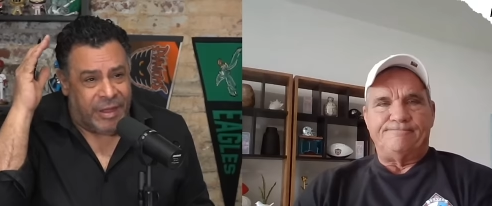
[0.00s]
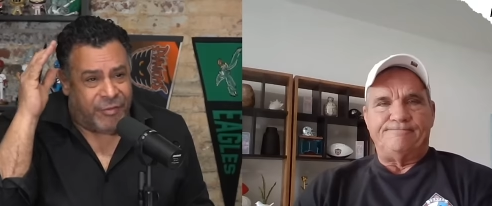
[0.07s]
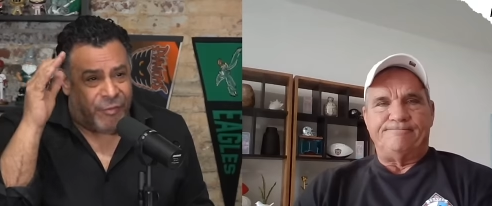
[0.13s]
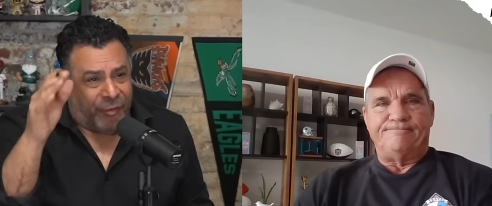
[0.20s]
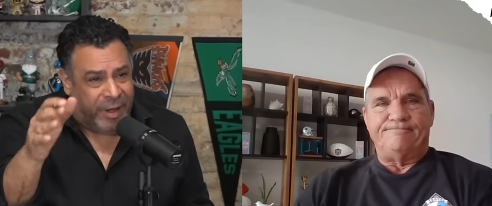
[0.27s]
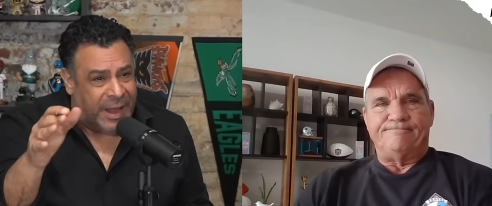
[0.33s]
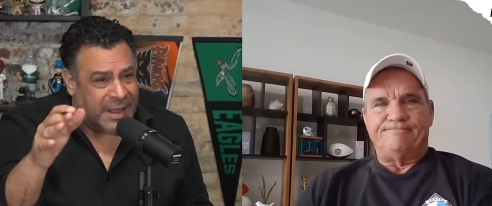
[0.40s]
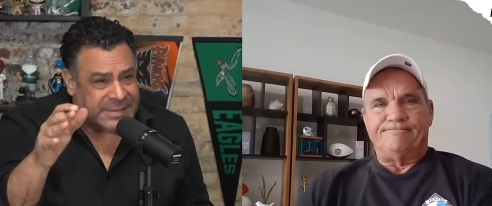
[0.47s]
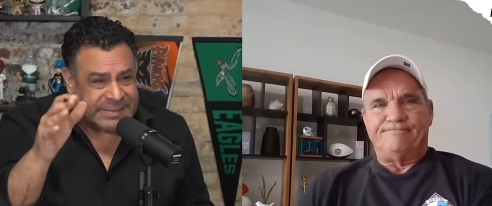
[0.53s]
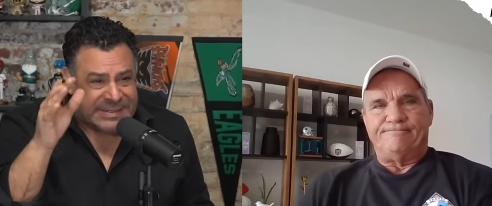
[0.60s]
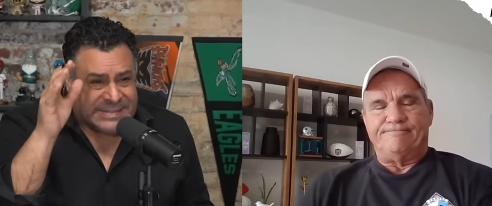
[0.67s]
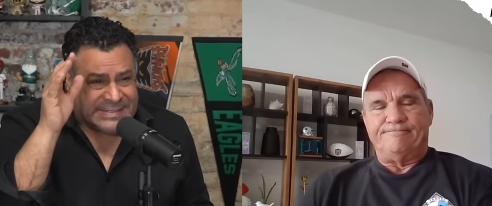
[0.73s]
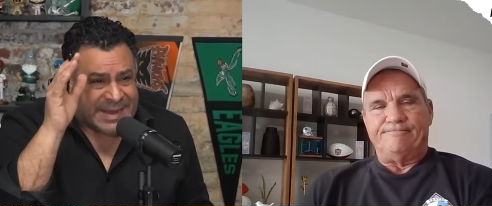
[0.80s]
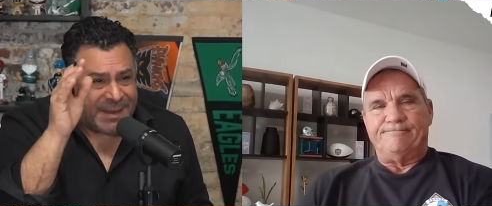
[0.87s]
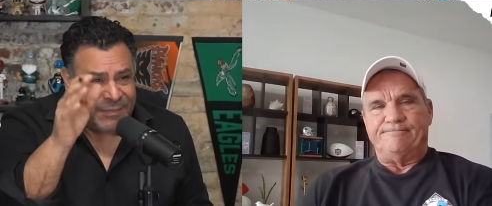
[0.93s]
Speaker 1: agree. It's
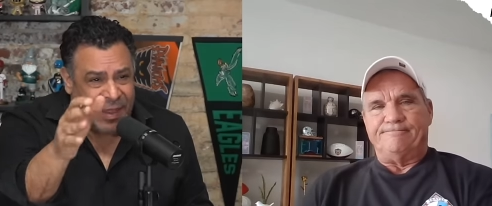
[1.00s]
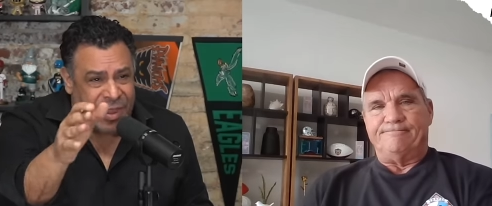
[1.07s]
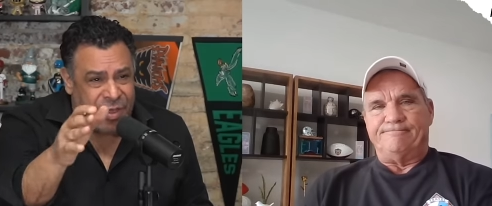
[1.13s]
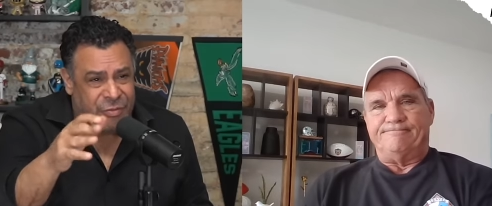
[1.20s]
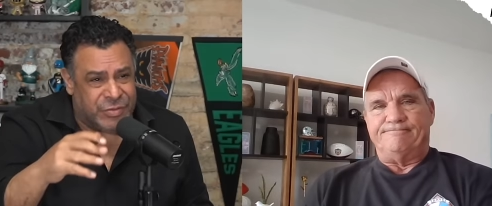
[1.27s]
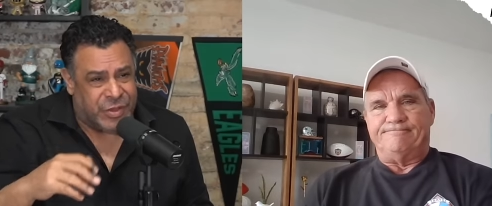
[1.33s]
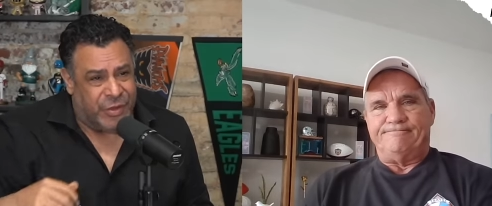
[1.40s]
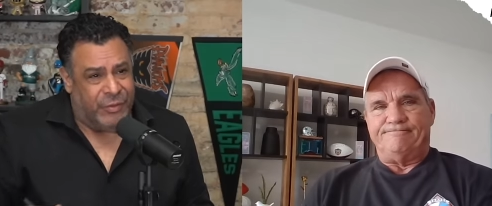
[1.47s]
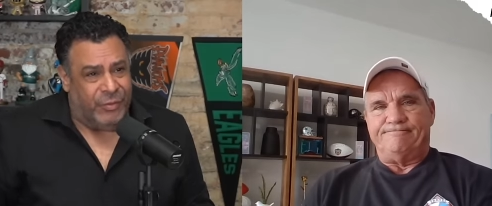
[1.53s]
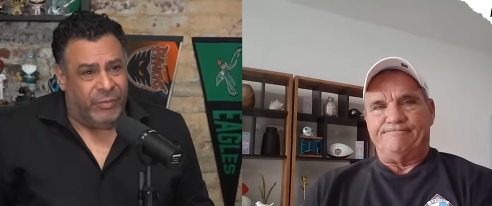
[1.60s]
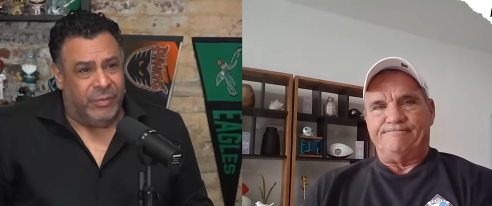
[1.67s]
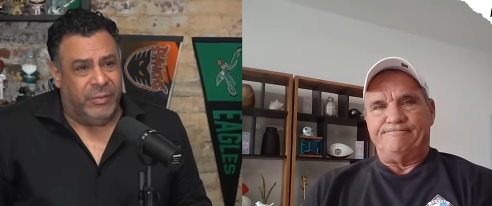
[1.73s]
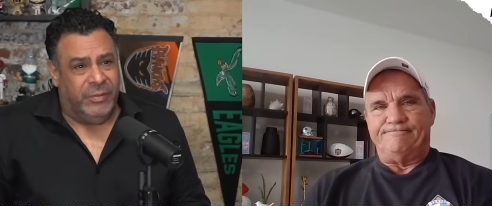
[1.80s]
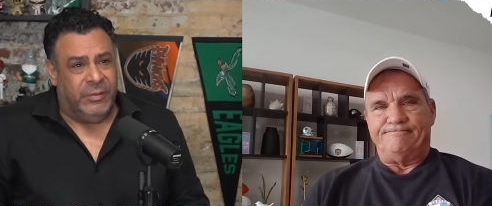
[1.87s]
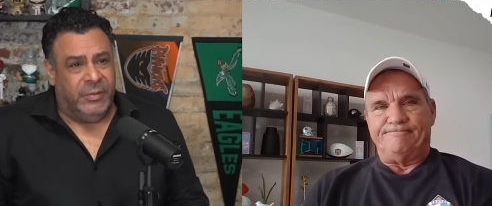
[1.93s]
the same thing you do.
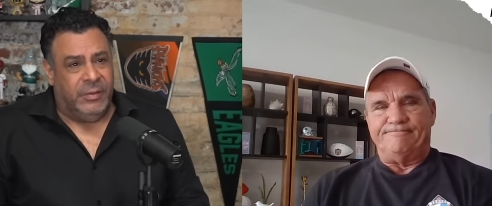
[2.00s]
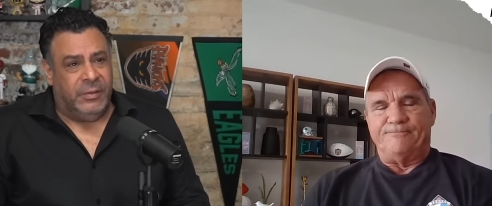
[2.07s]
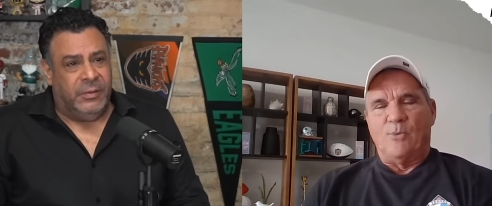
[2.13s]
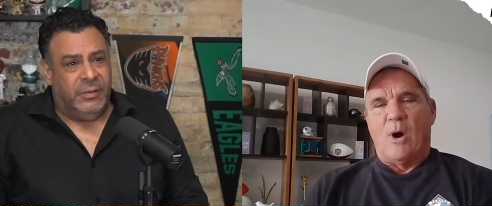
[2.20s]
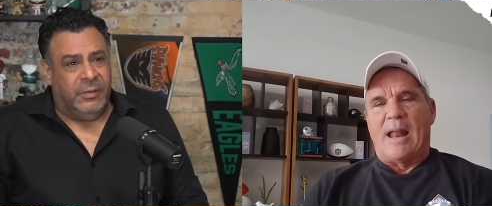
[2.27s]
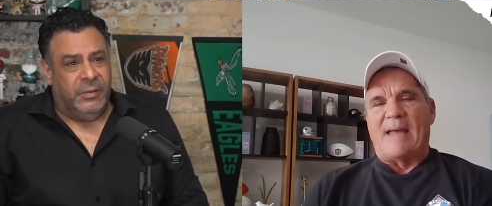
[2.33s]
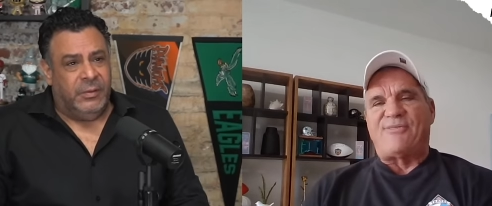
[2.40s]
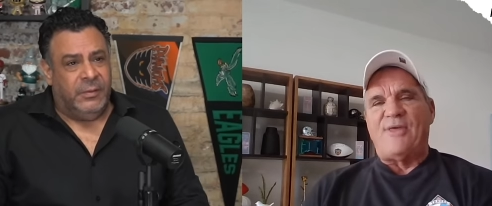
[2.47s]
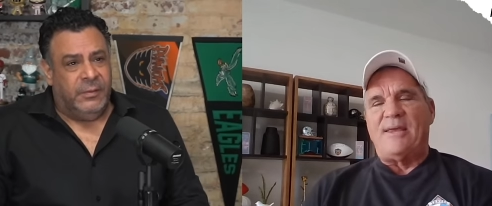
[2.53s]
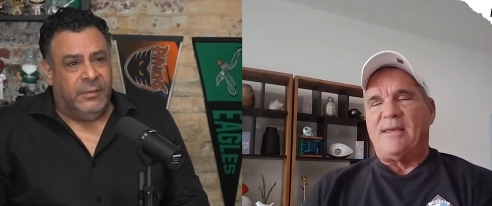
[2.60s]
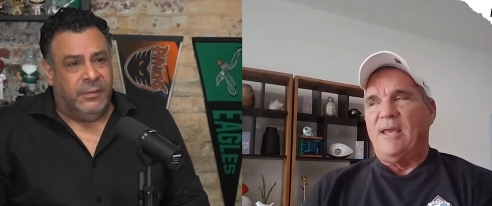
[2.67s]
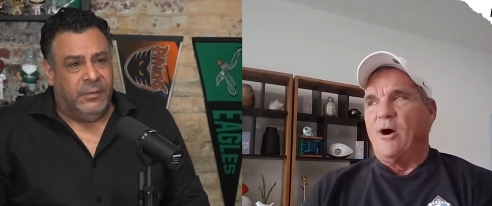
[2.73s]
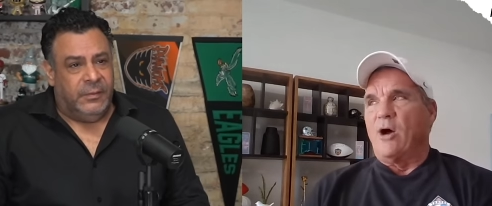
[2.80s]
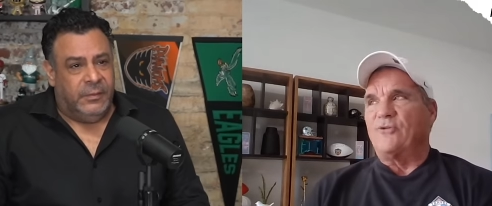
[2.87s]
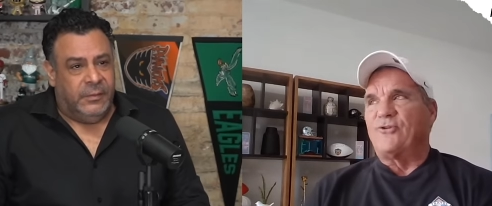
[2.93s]
Speaker 2: Well, I
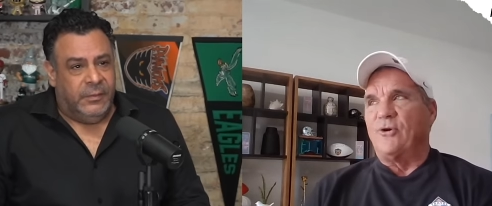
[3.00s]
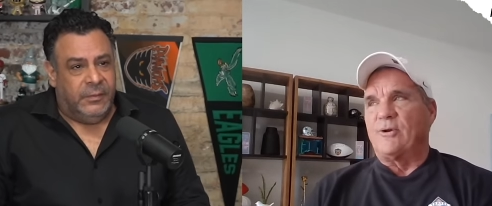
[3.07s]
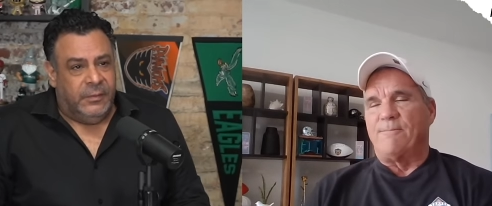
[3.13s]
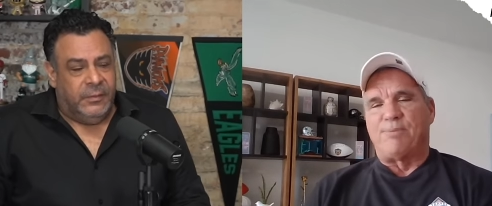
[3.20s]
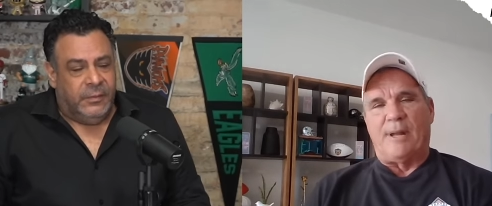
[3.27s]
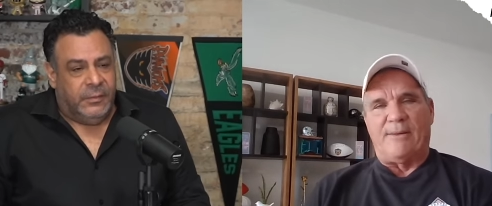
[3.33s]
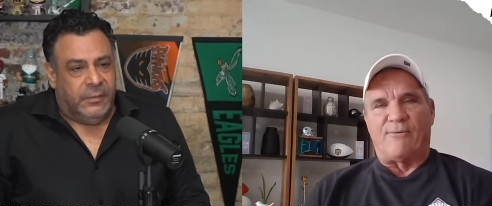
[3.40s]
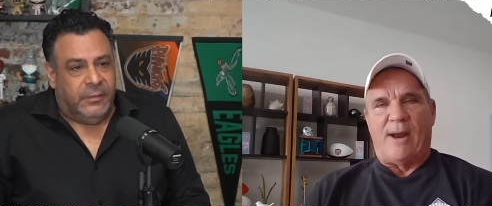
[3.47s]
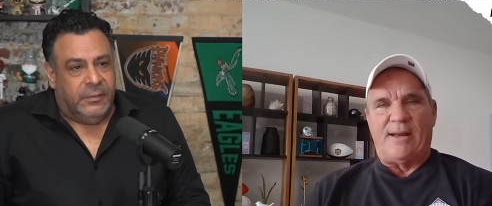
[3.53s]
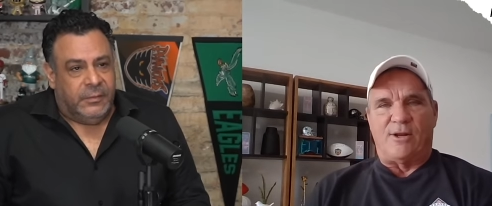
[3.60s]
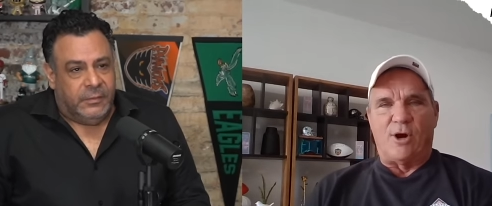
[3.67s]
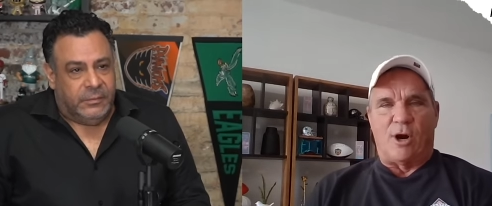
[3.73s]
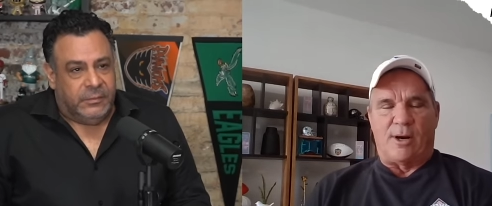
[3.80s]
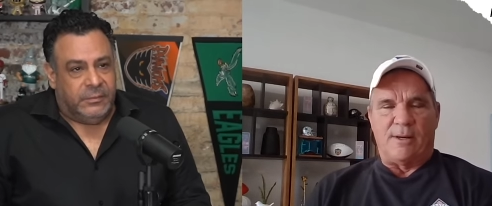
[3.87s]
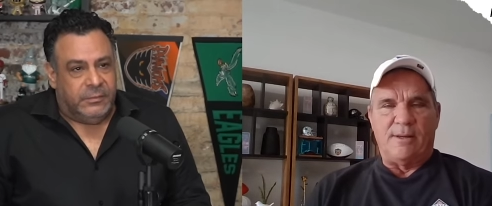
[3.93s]
think he also could play
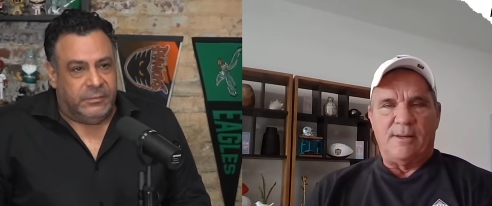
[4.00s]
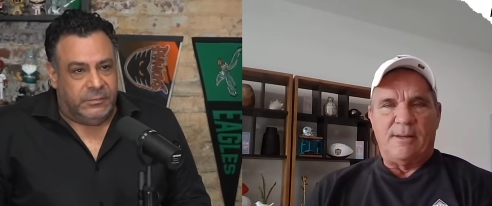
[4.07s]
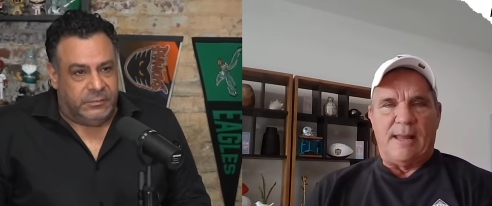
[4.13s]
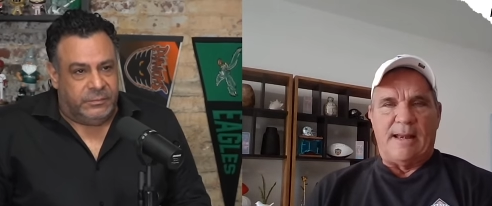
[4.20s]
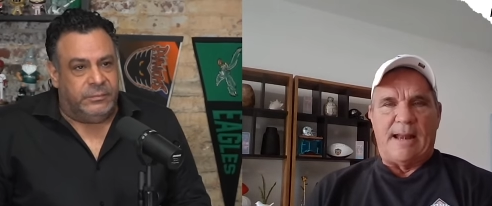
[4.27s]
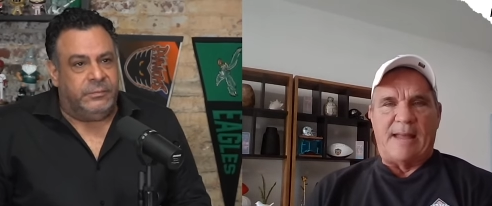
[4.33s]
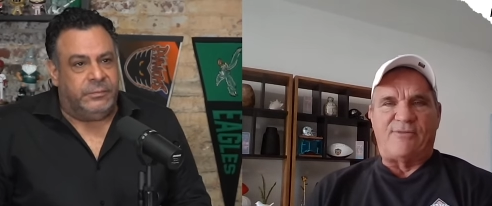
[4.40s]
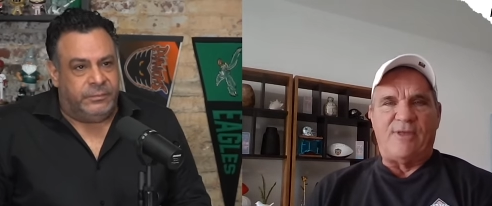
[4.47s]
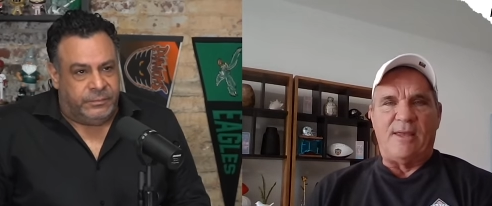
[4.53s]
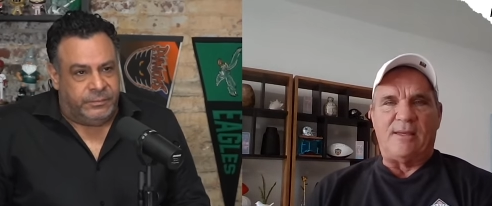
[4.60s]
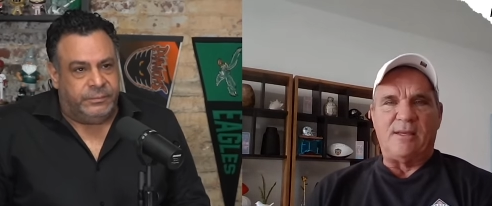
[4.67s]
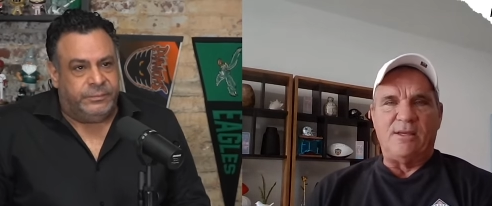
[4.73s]
right guard. And I think,